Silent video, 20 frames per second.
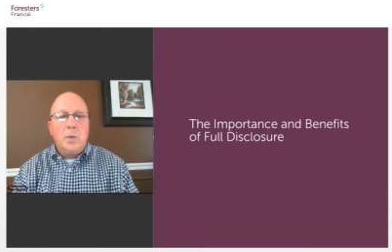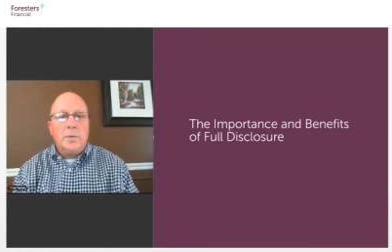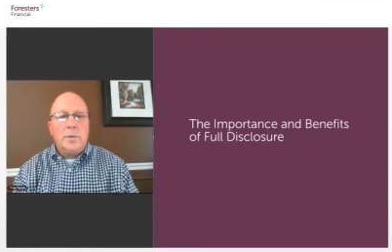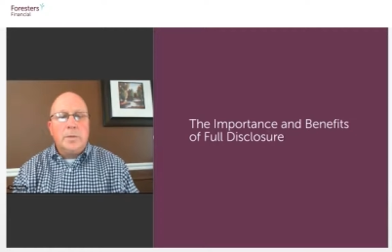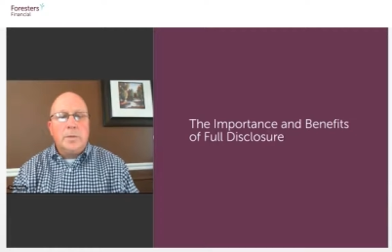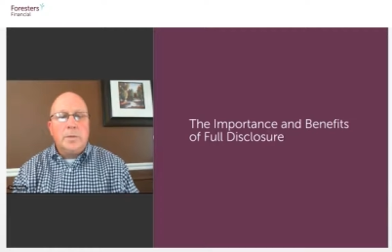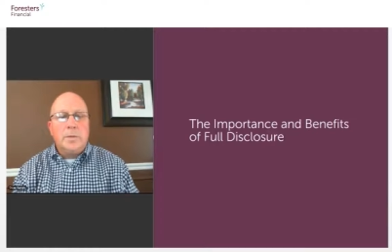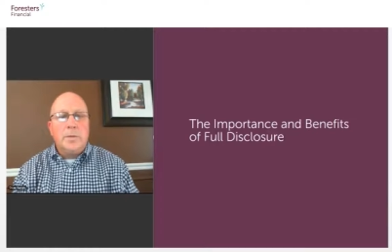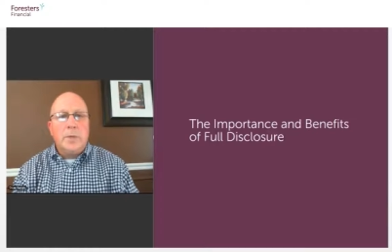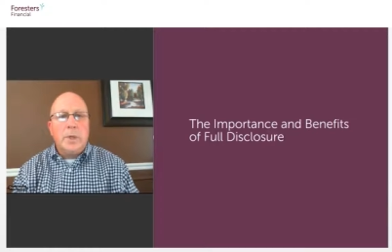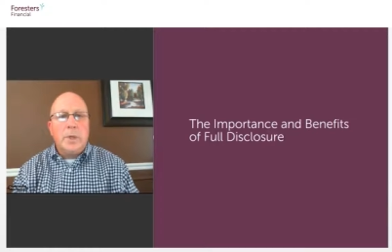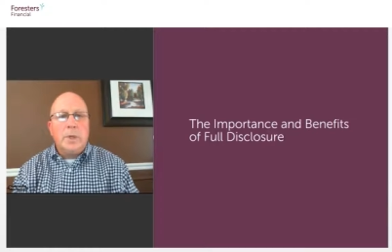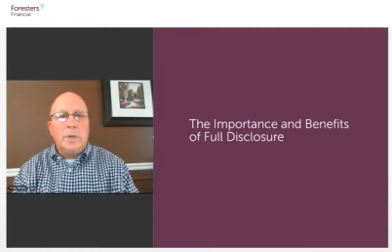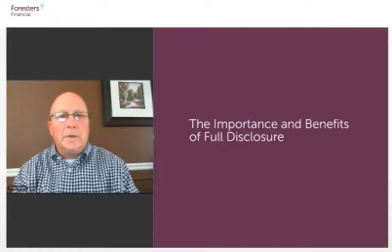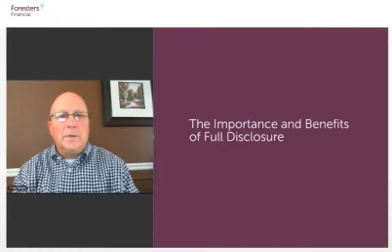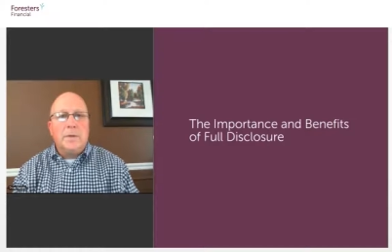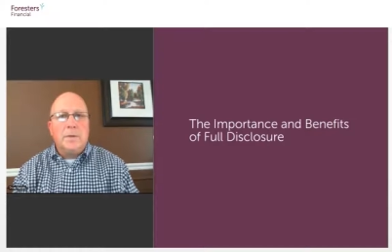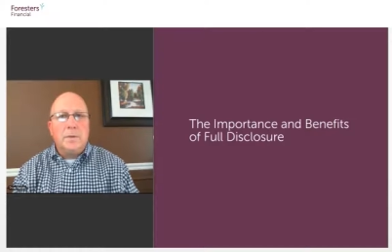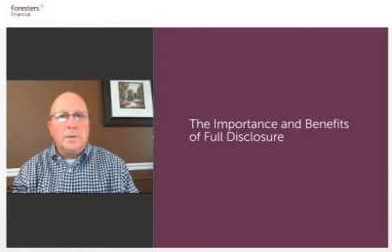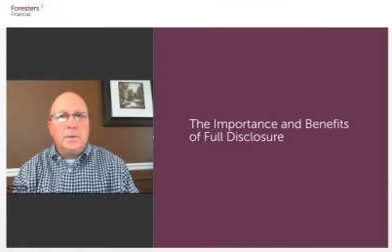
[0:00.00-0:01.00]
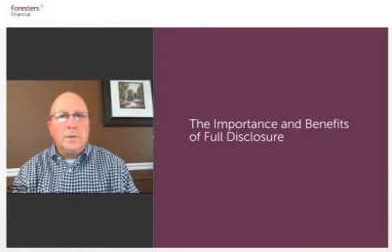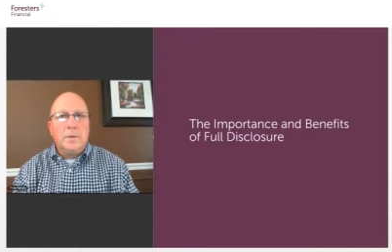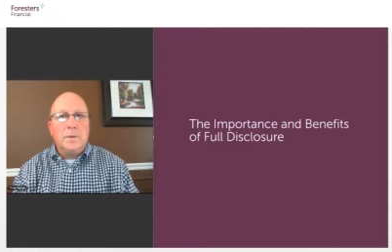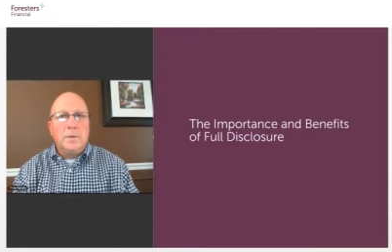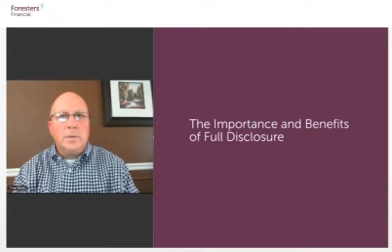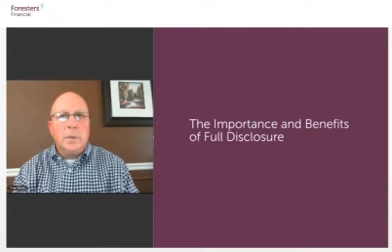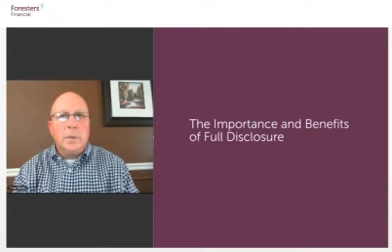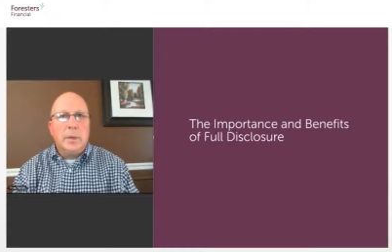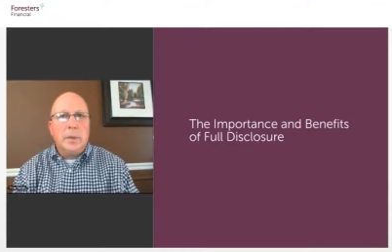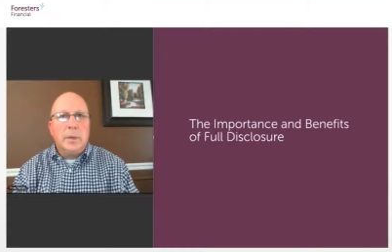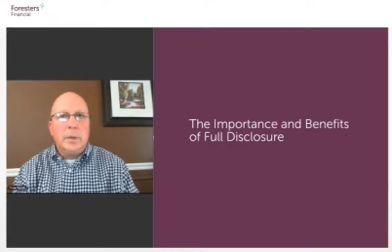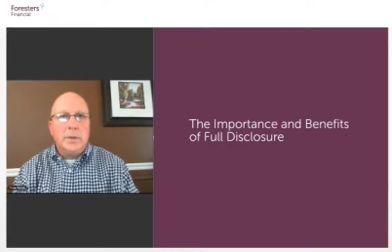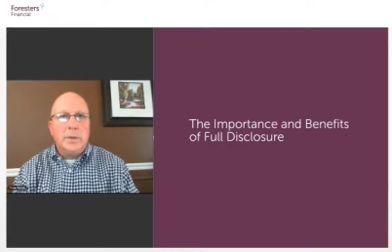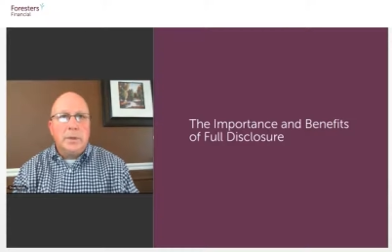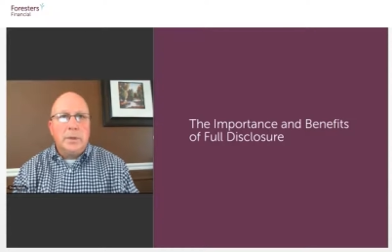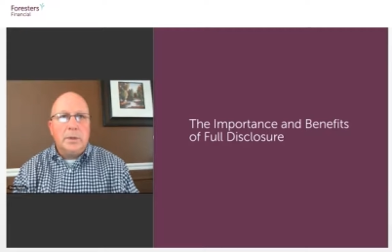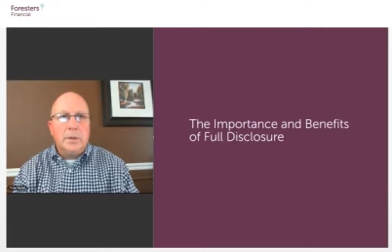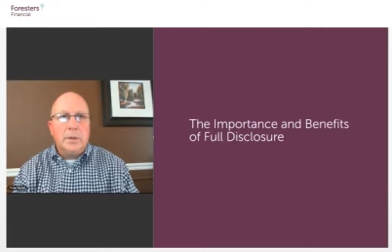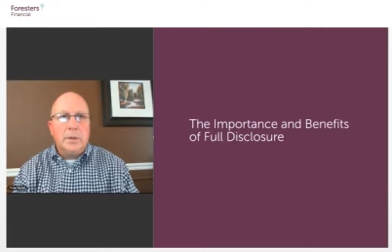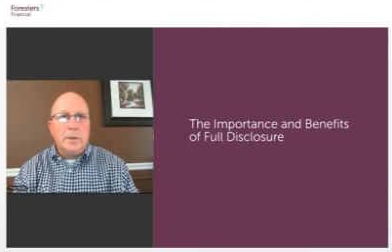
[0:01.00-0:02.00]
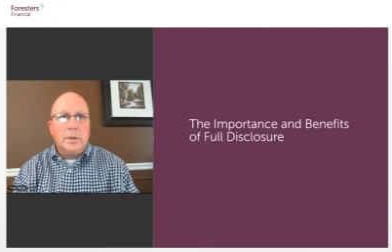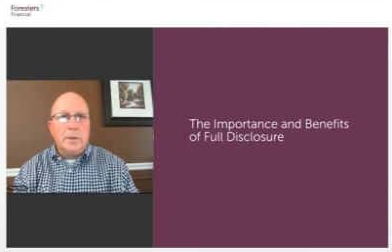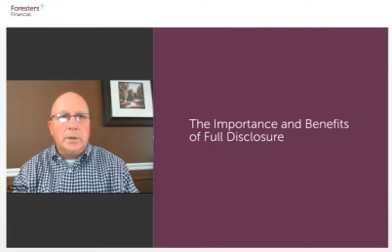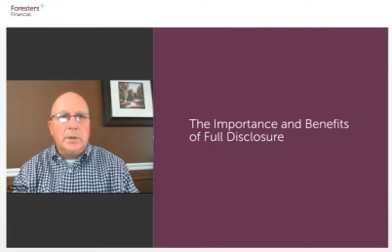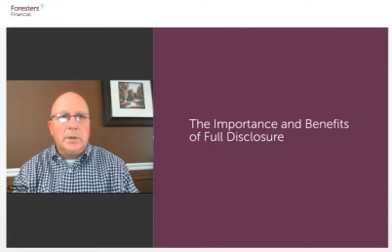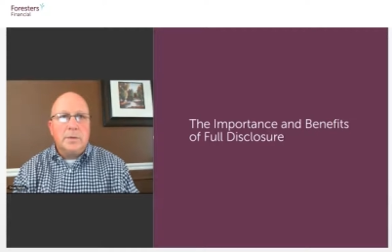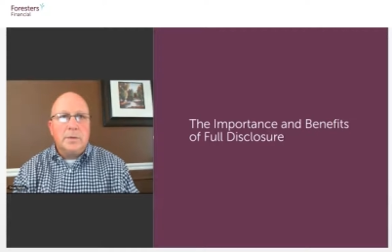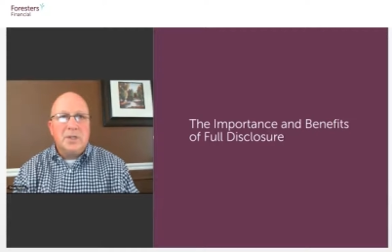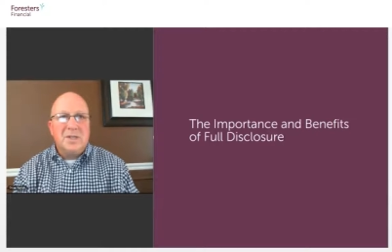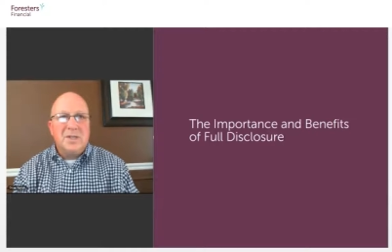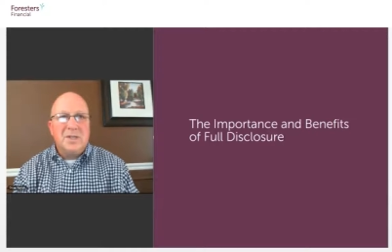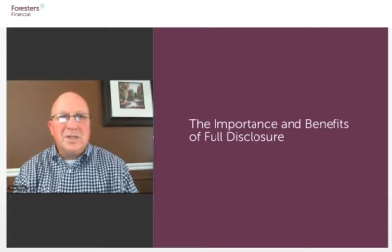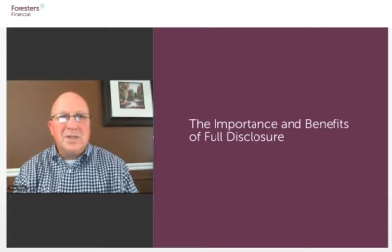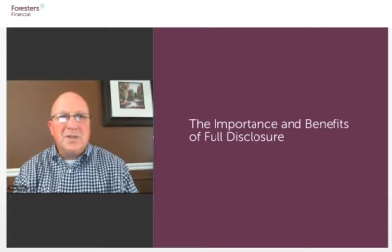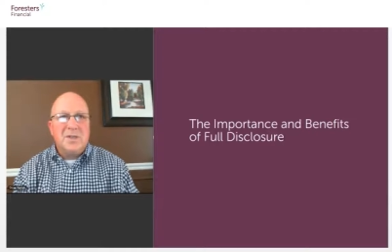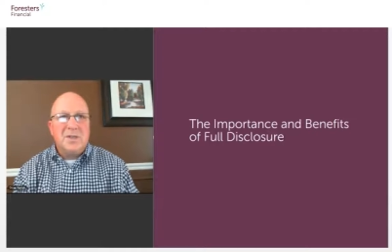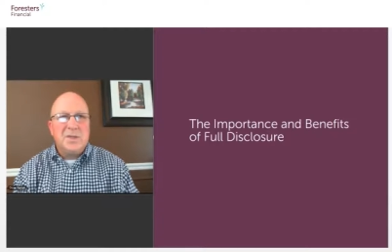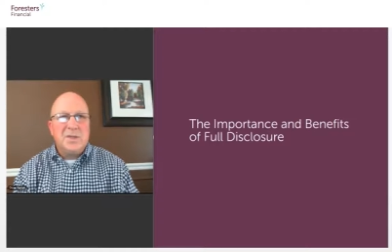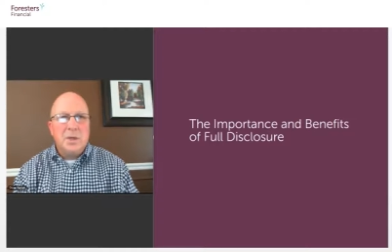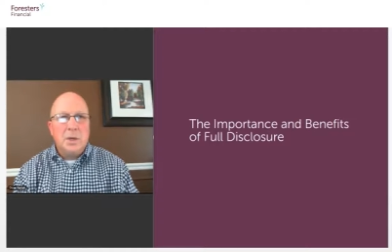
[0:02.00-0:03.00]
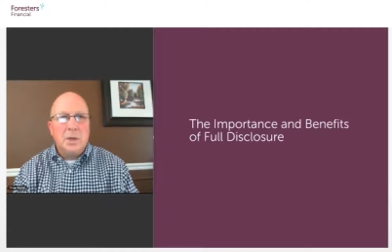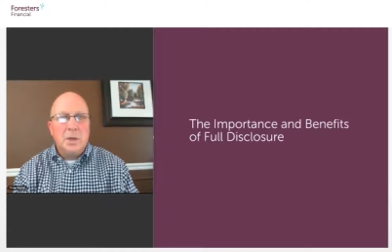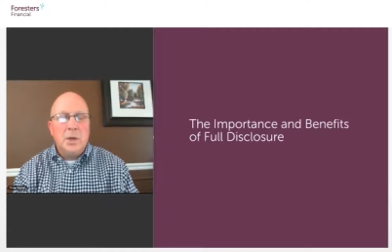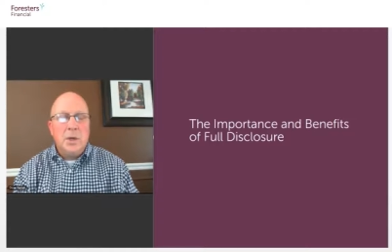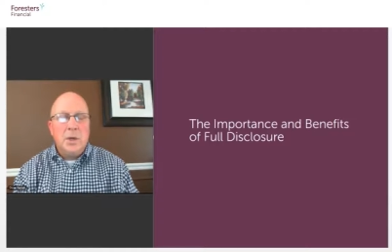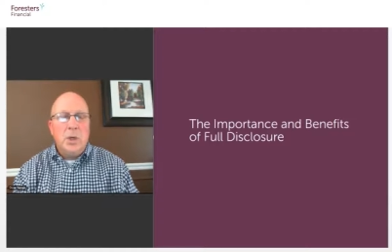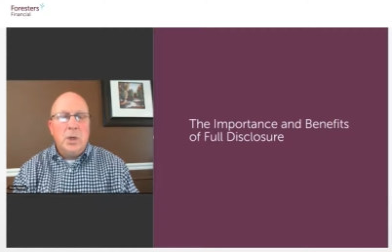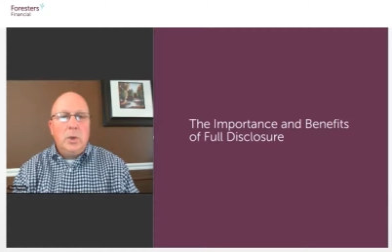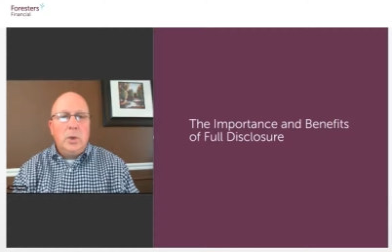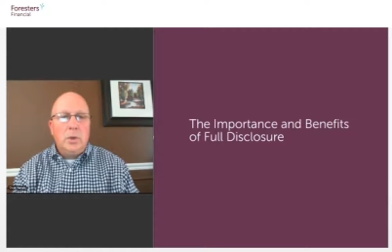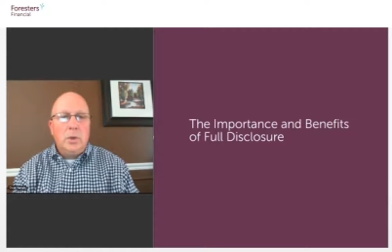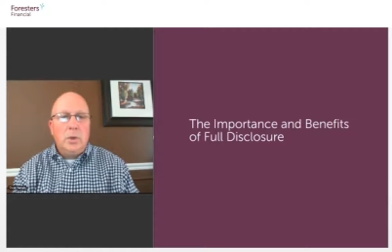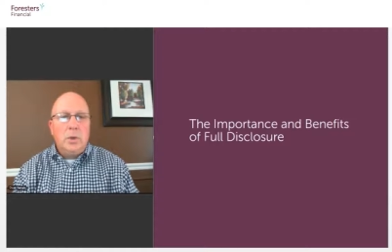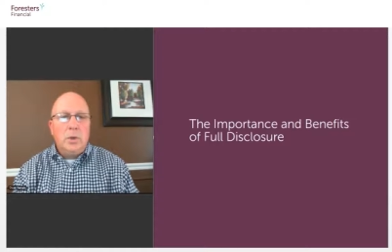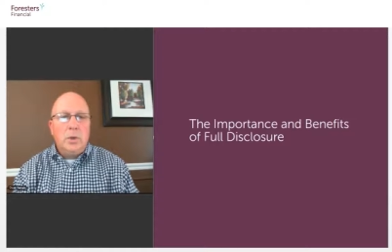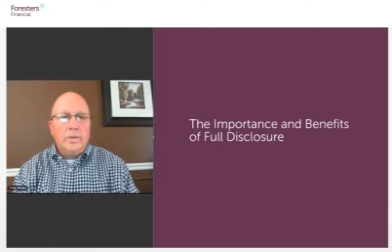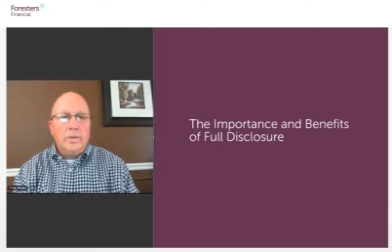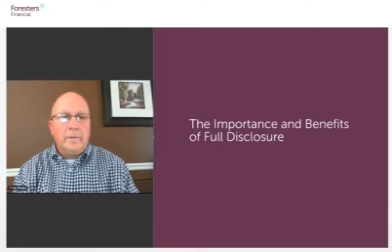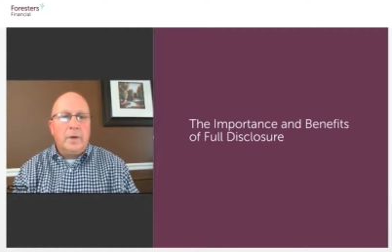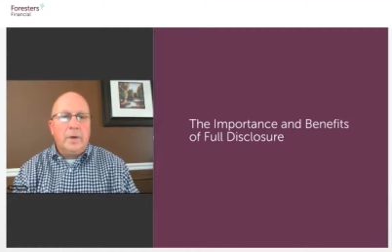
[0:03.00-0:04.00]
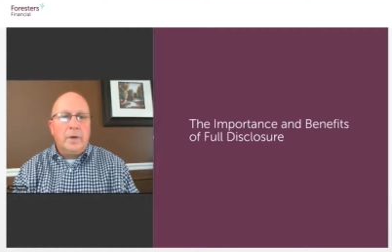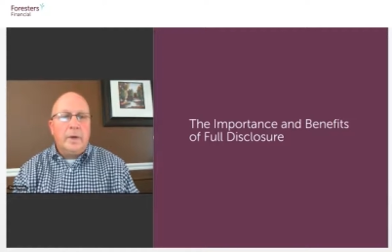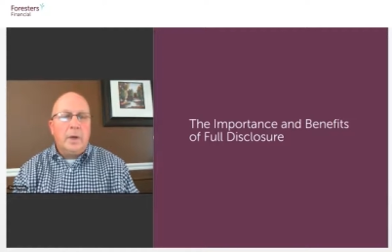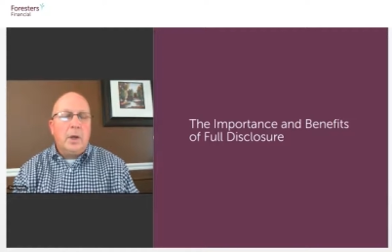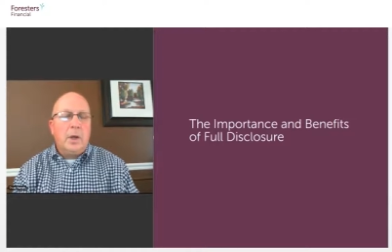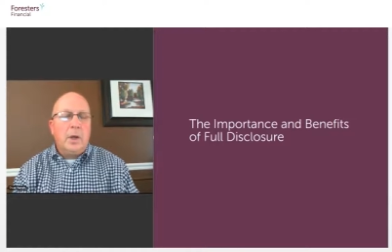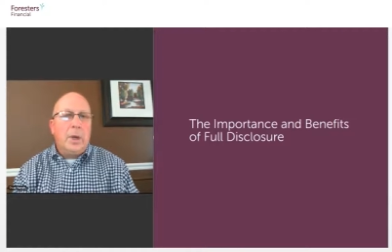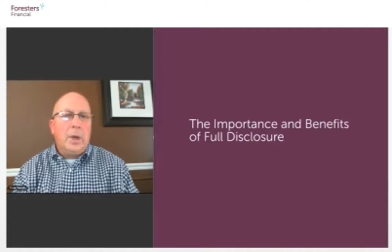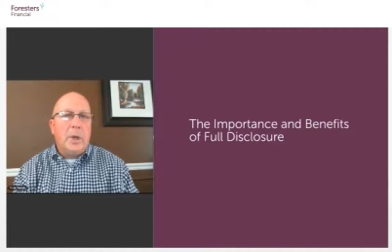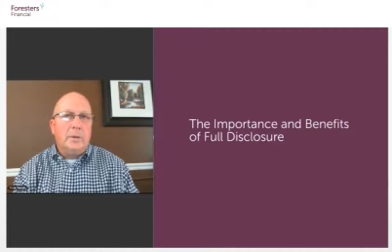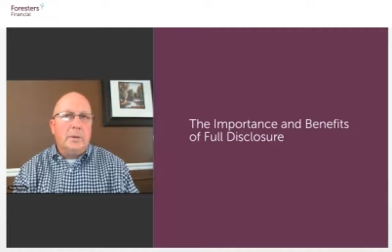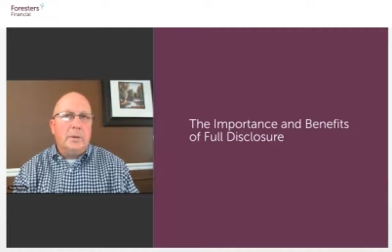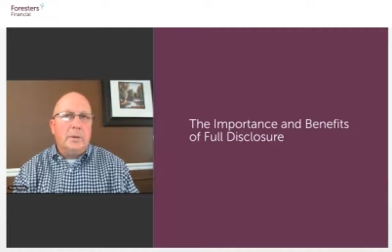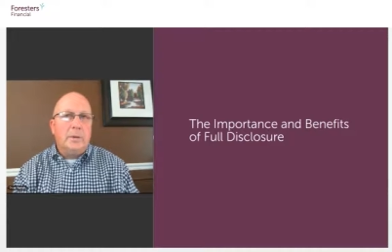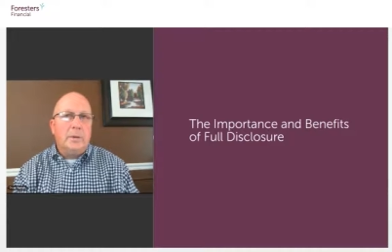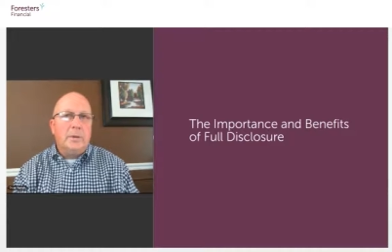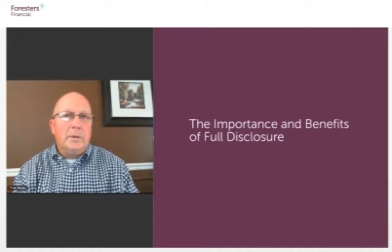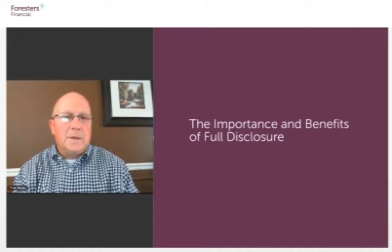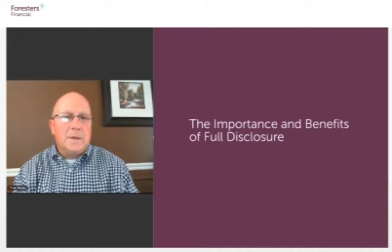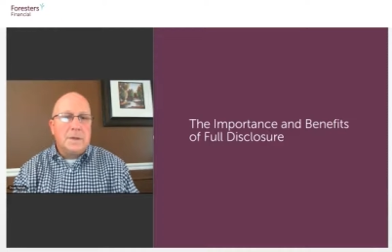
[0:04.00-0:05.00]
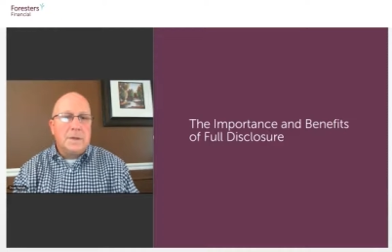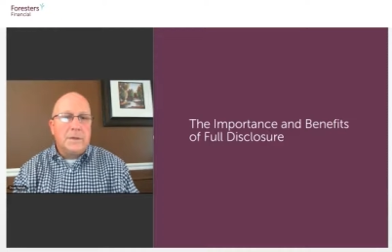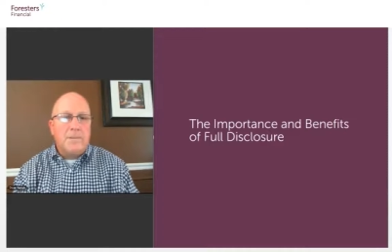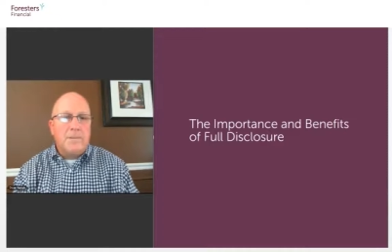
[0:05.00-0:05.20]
with respect to the medical history, because chances are we're going to find out about it in